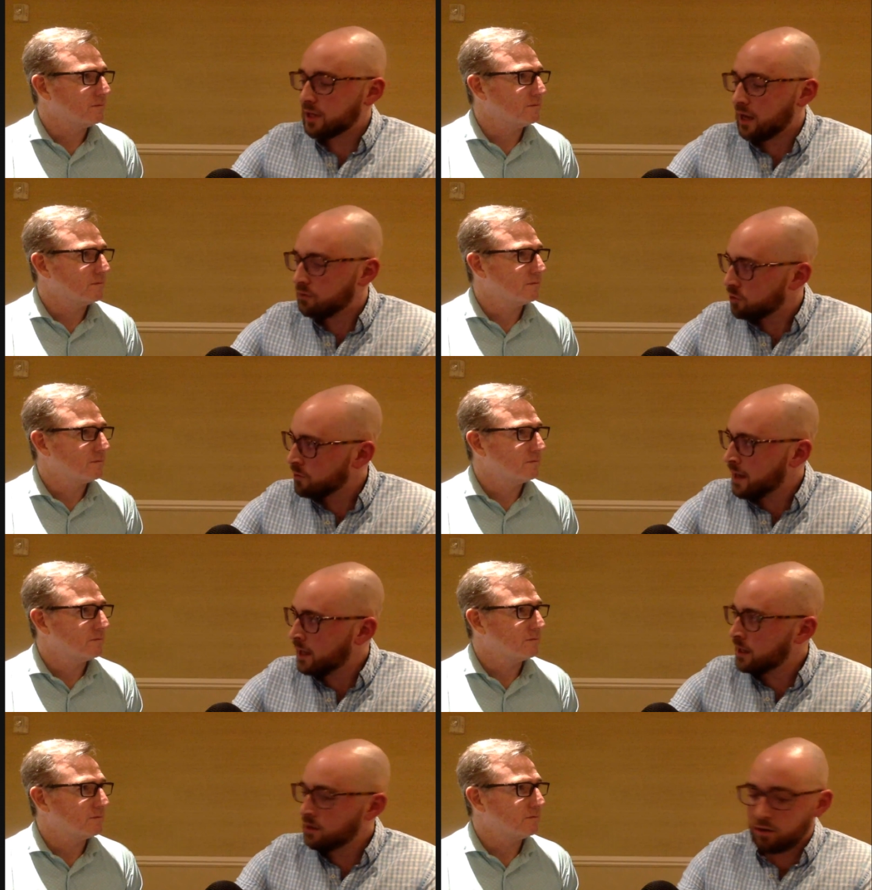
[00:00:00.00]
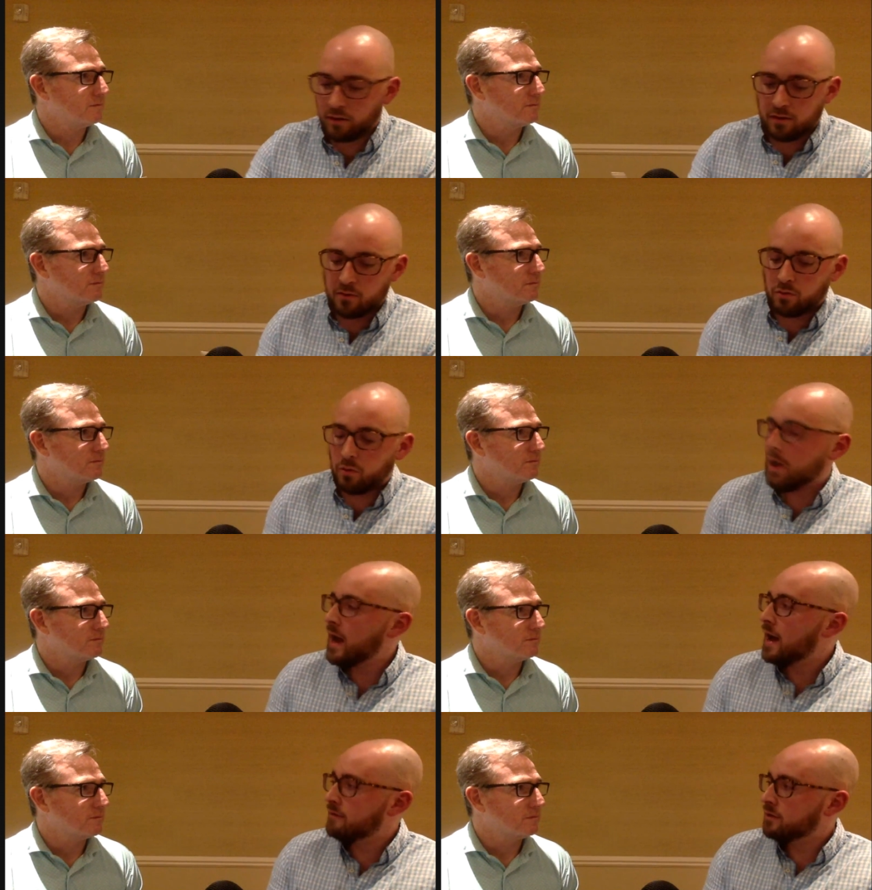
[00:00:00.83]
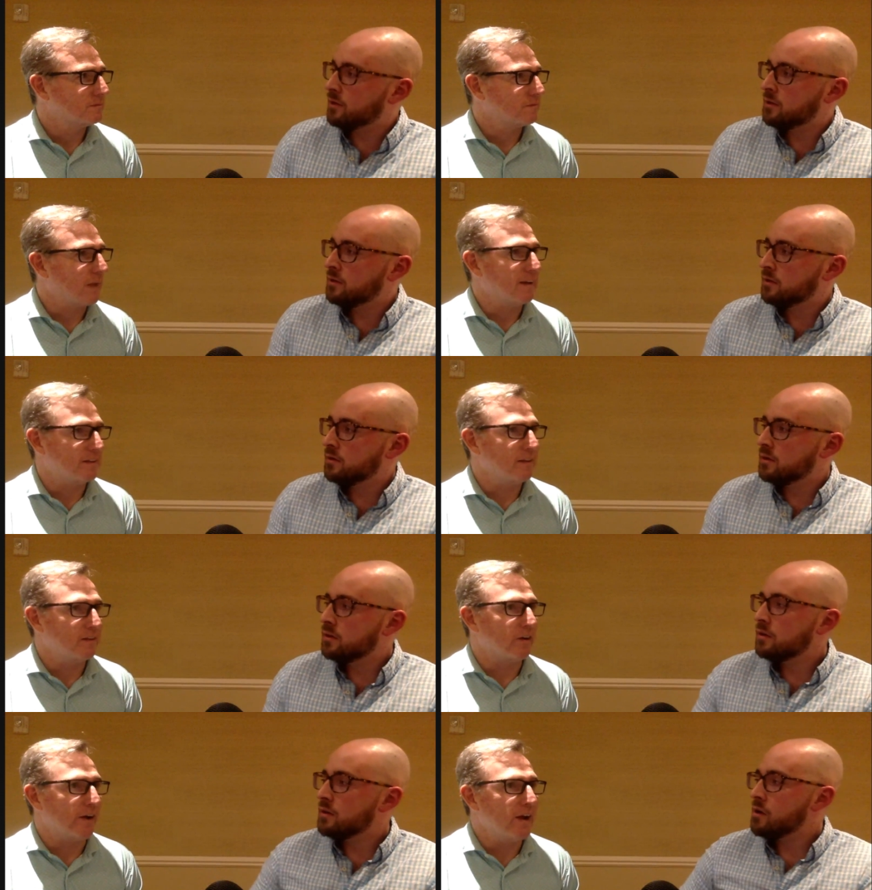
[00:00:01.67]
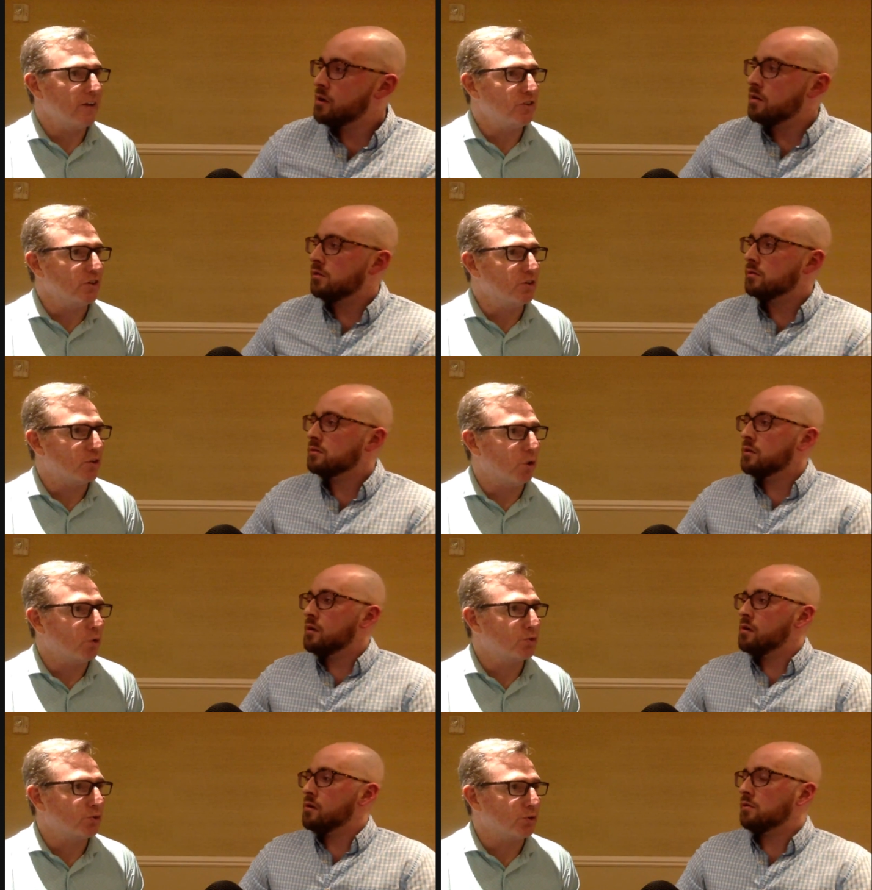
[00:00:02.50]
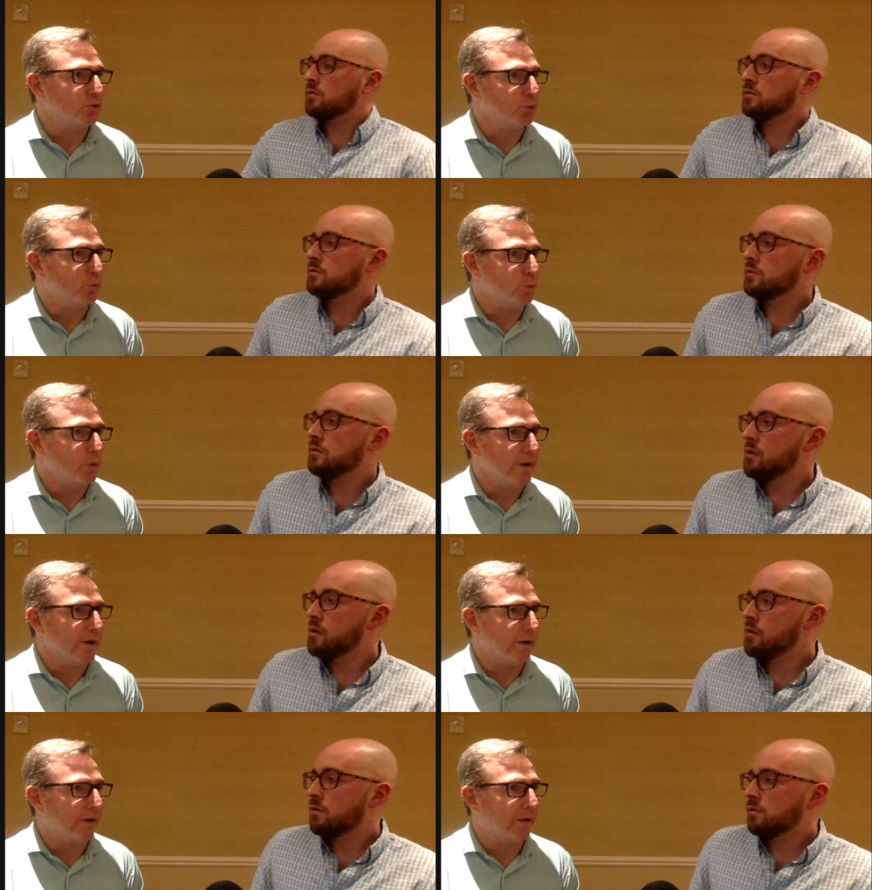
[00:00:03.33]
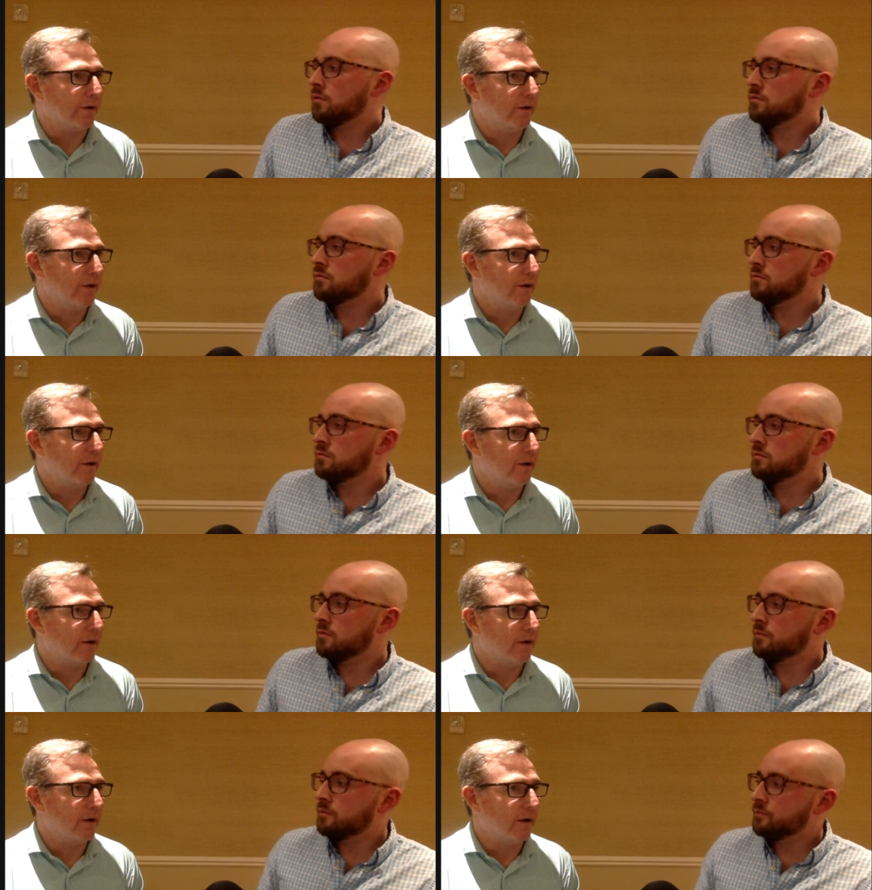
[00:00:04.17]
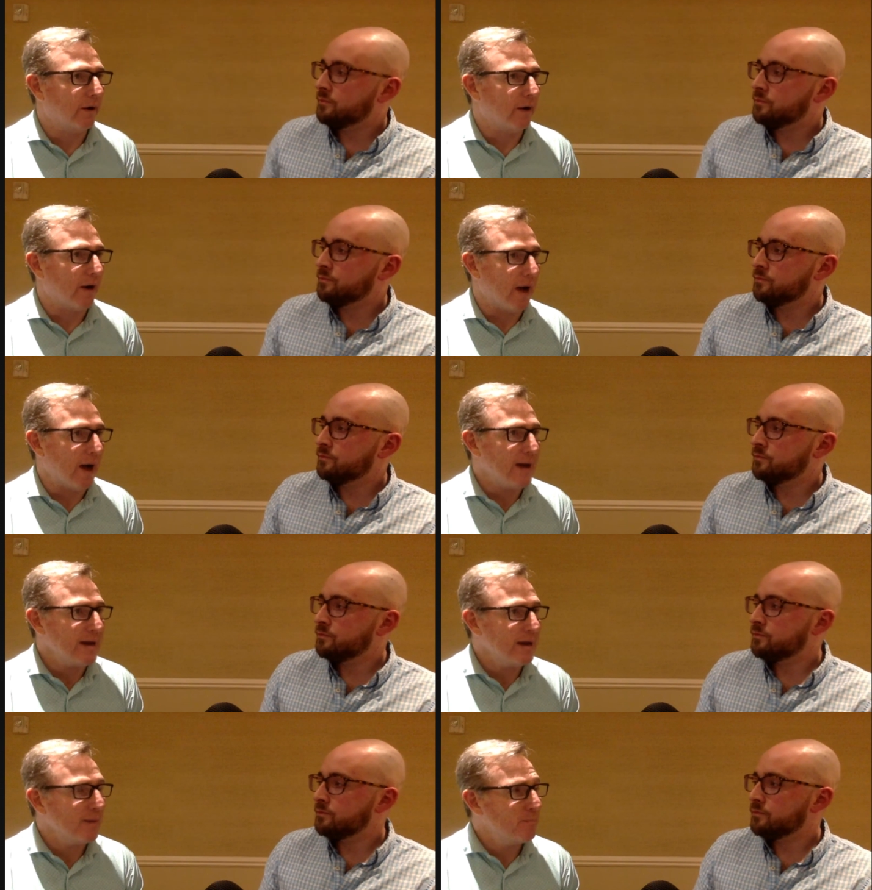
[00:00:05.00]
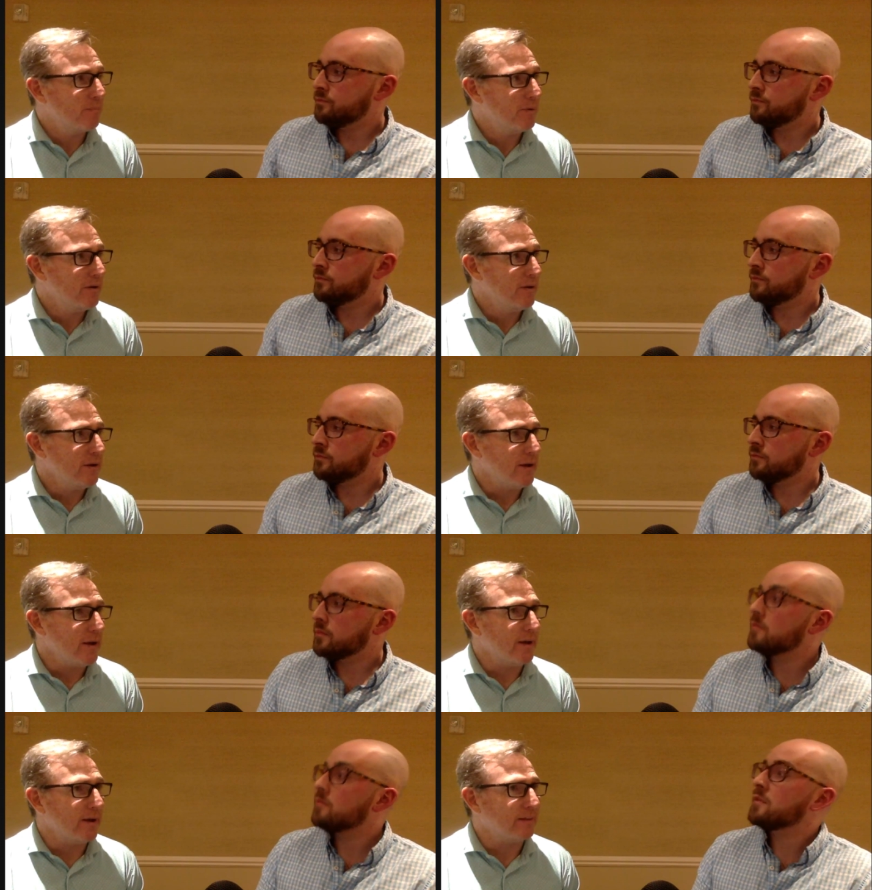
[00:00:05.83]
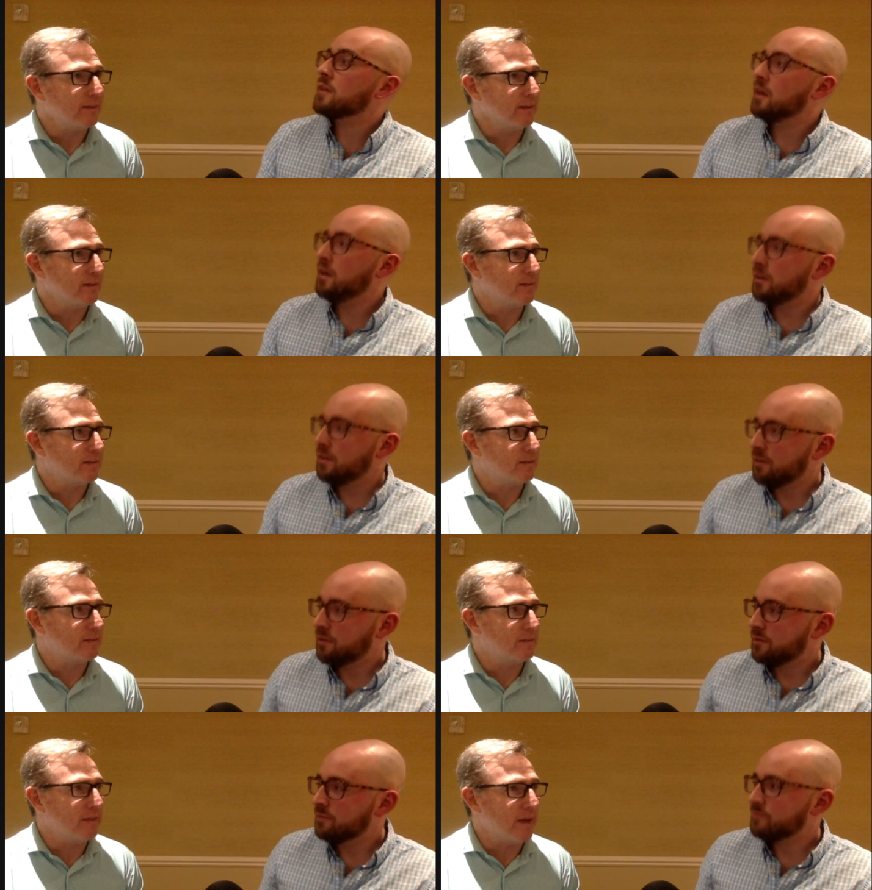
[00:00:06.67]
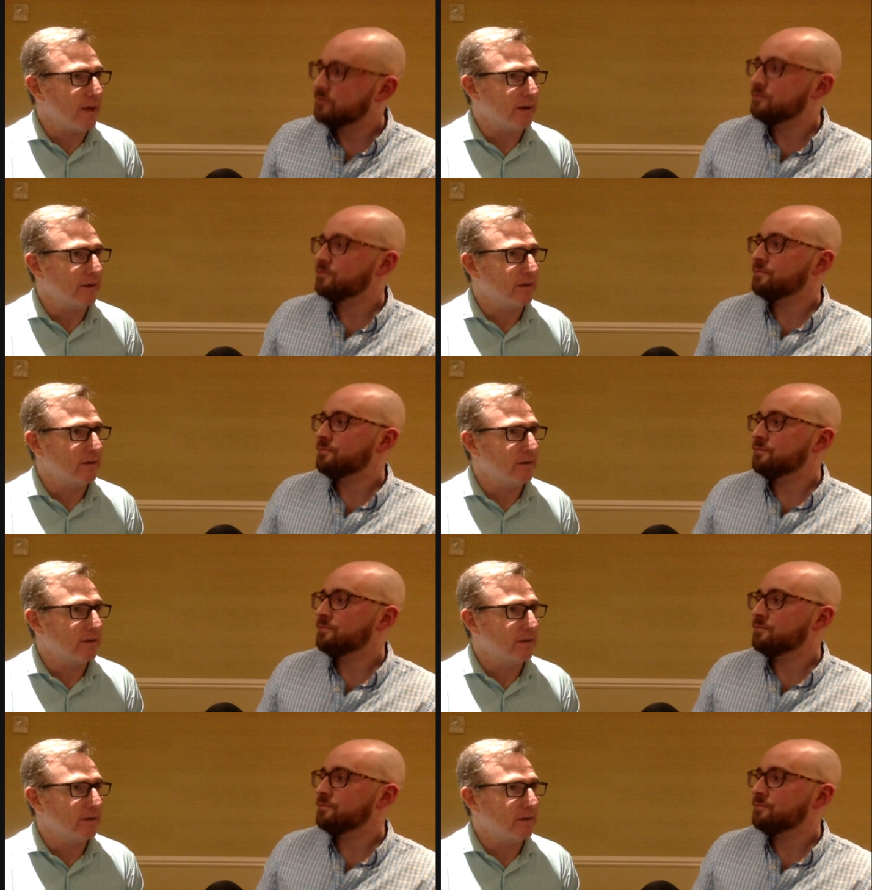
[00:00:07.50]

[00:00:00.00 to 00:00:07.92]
Speaker 1: the case you're making or the, the way I feel?
Speaker 2: I think they're edging closer to where I am. And I think okay. that